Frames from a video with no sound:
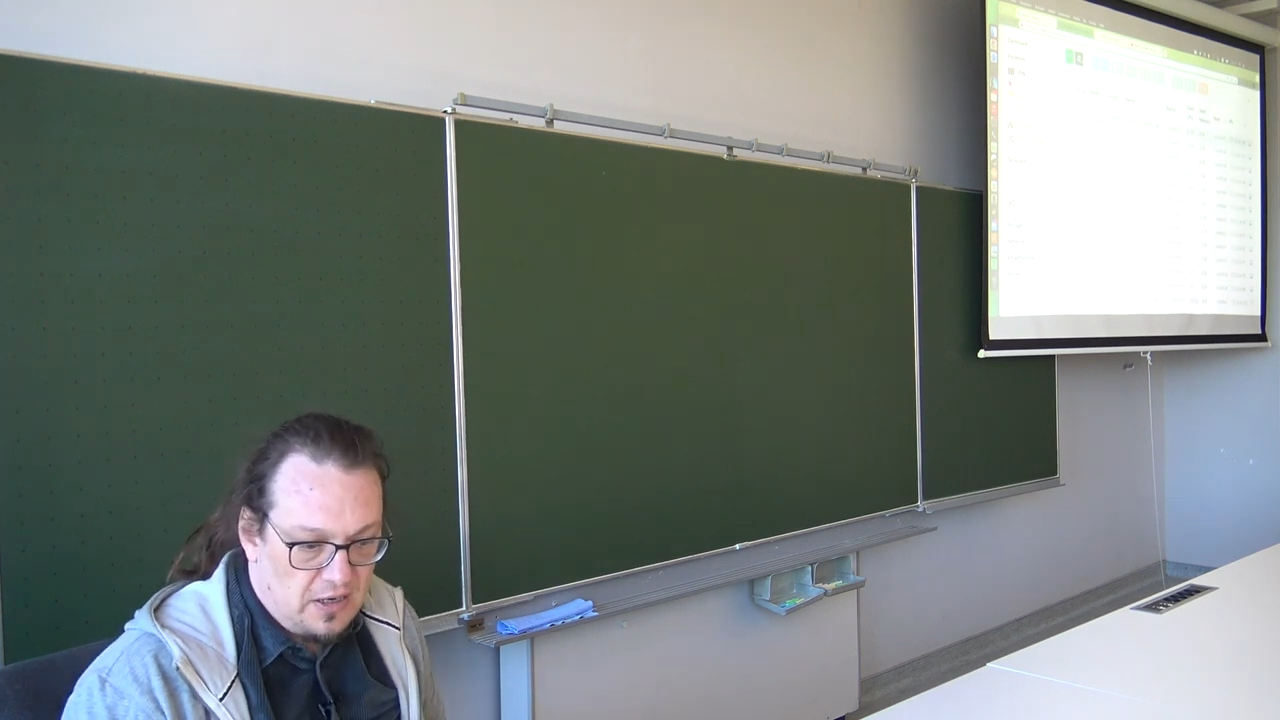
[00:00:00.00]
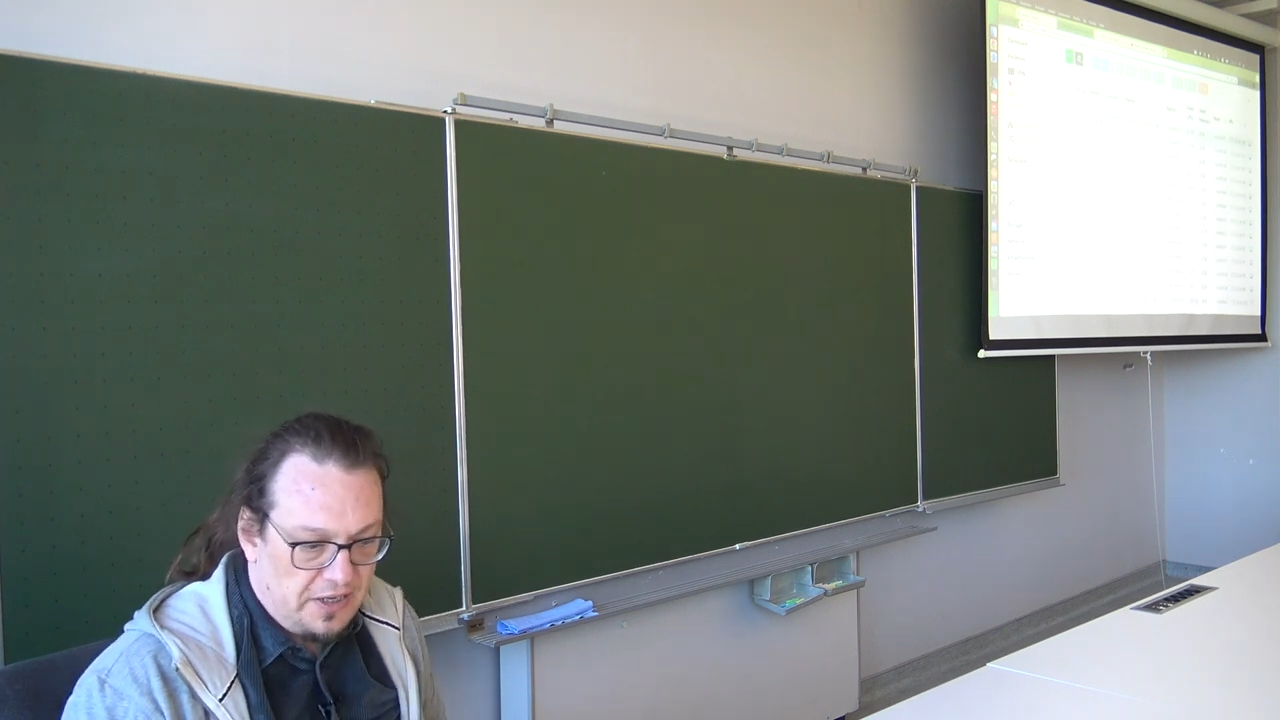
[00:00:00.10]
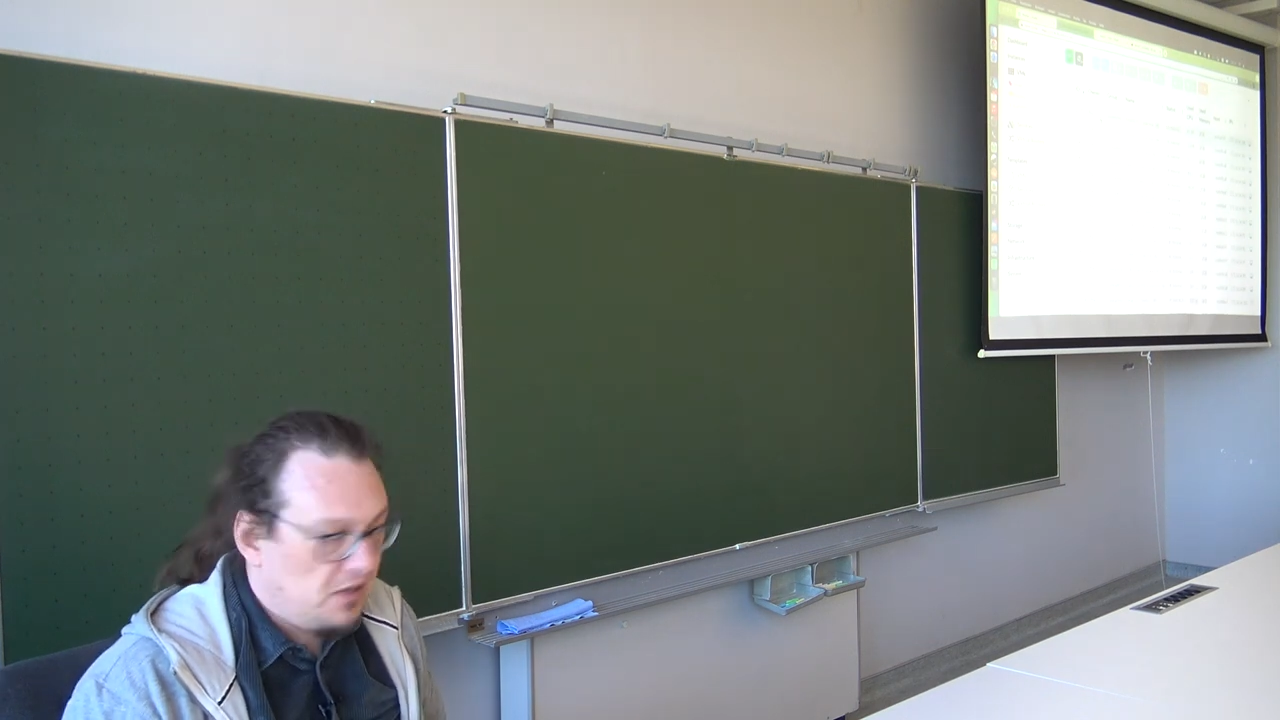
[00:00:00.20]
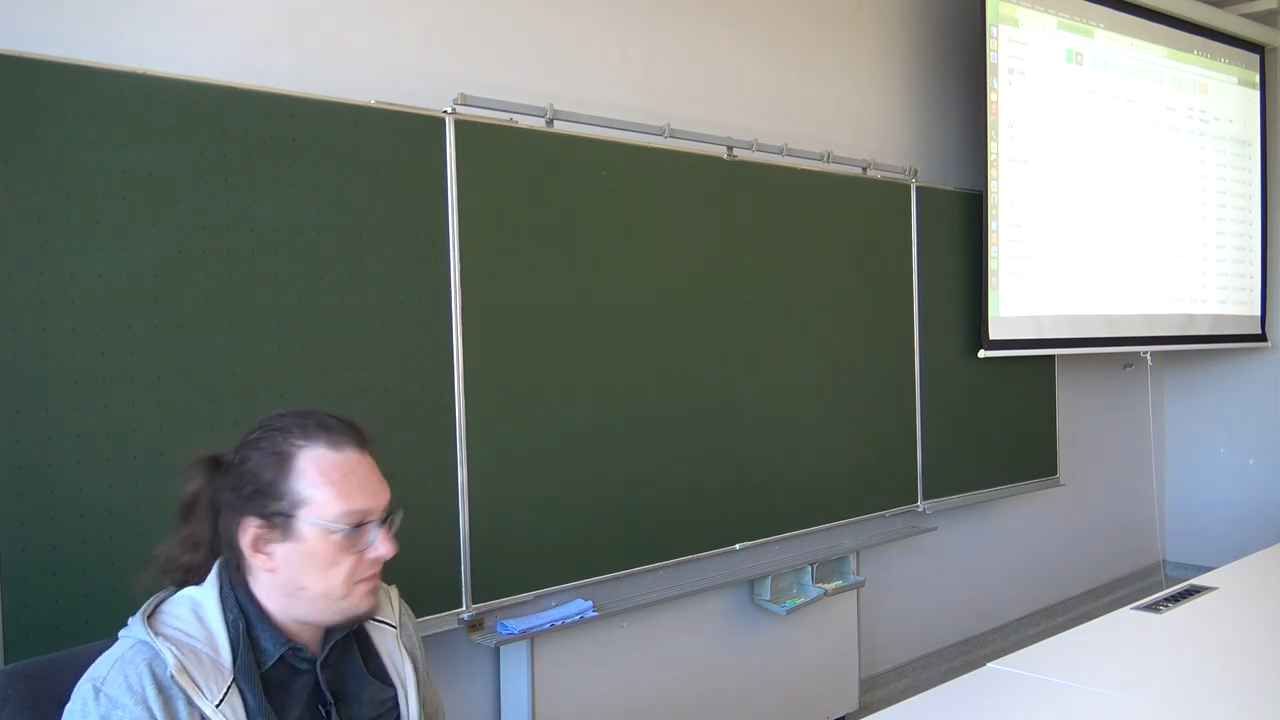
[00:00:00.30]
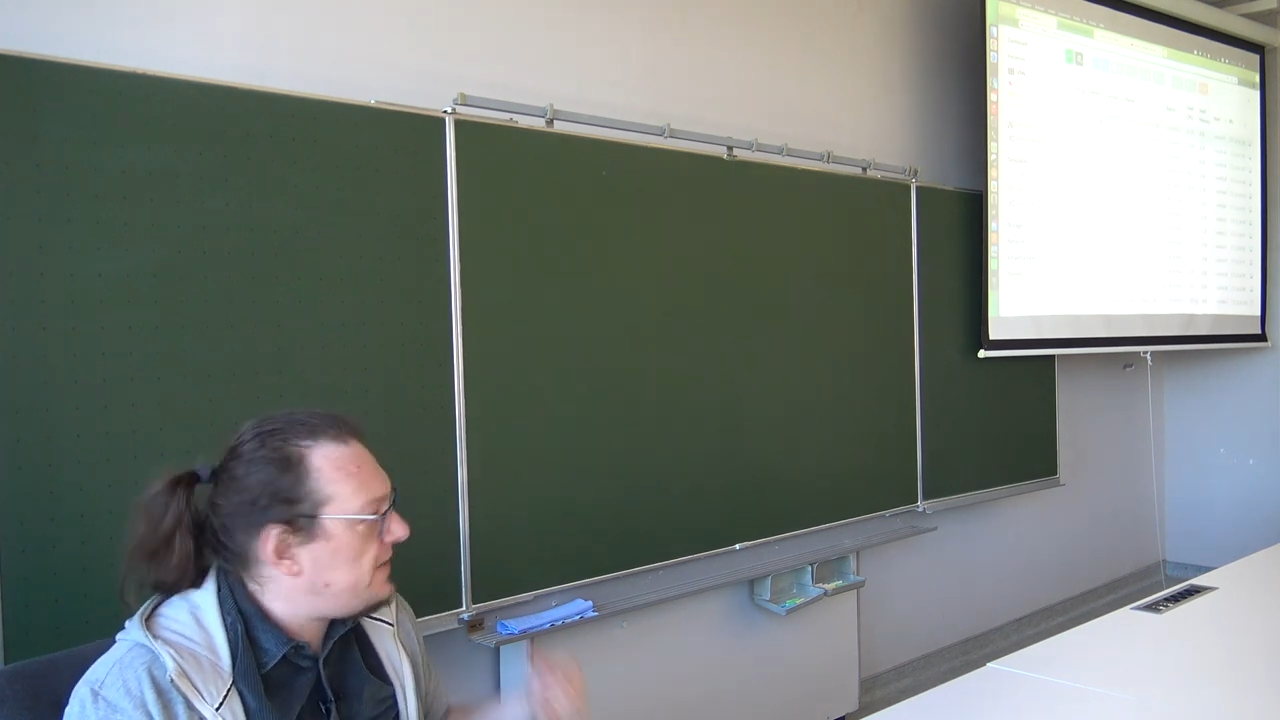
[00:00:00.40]

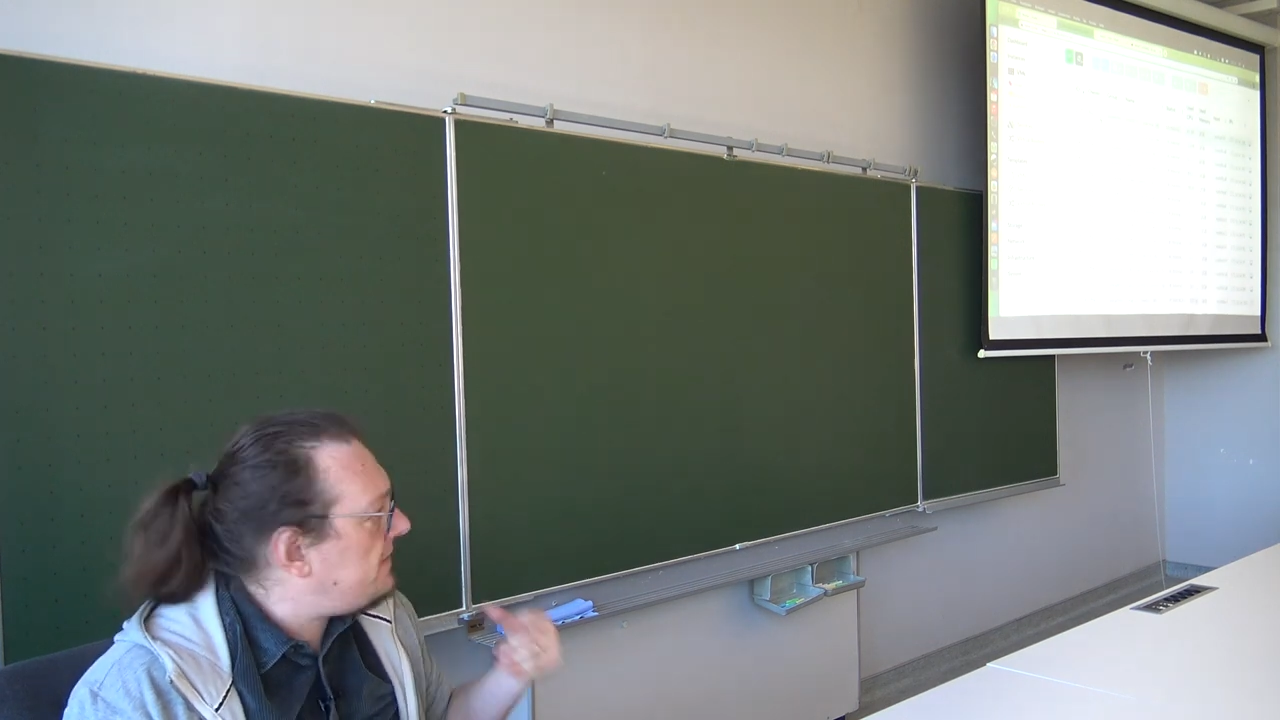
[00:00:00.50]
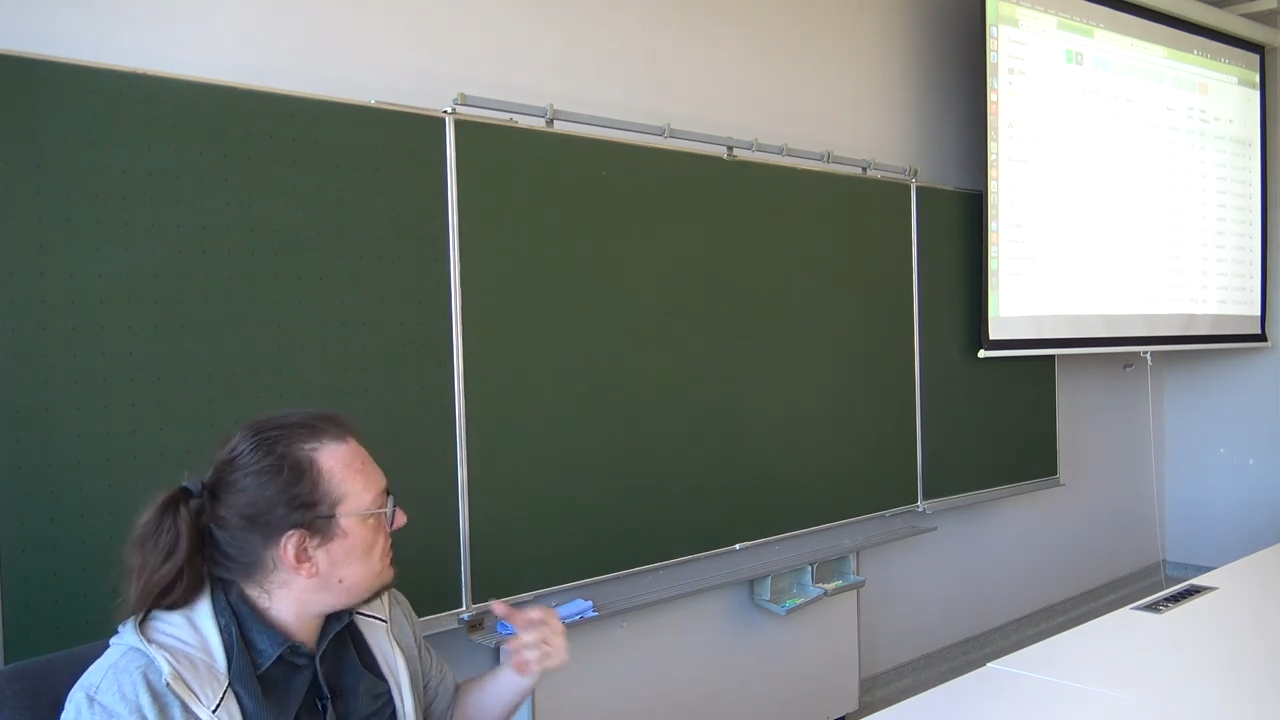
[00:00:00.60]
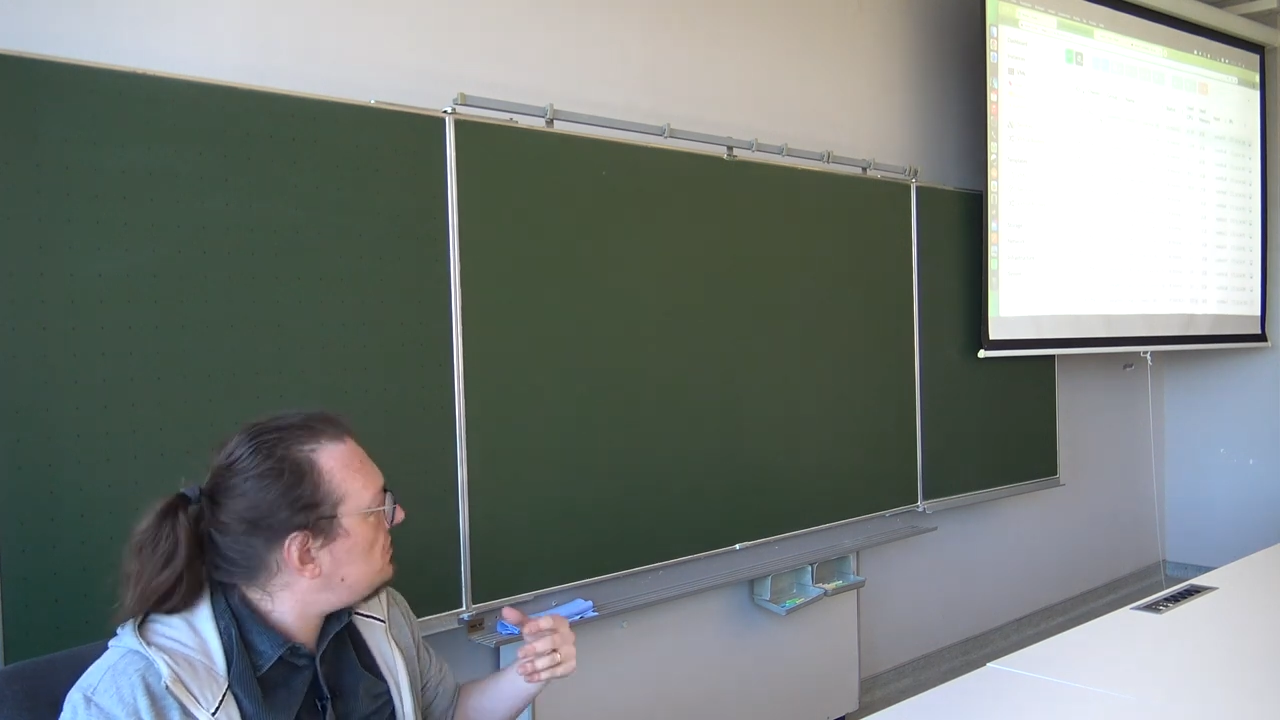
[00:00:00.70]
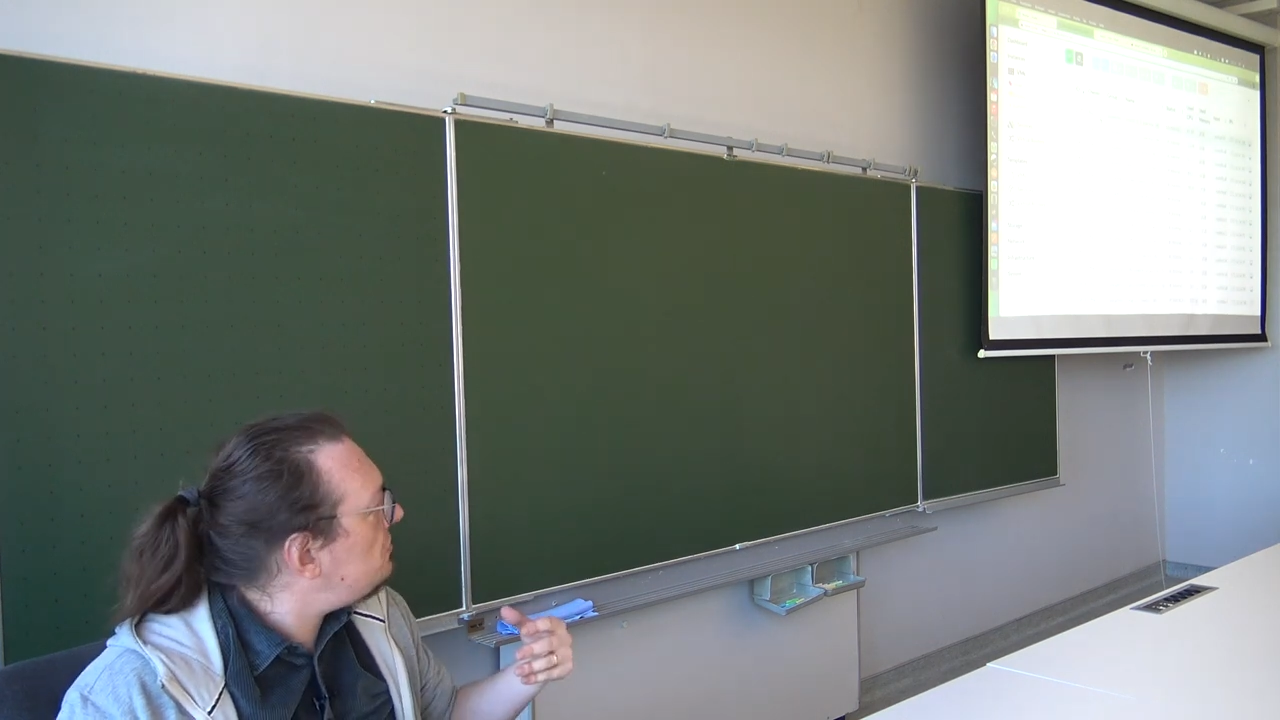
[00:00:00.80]
little VMs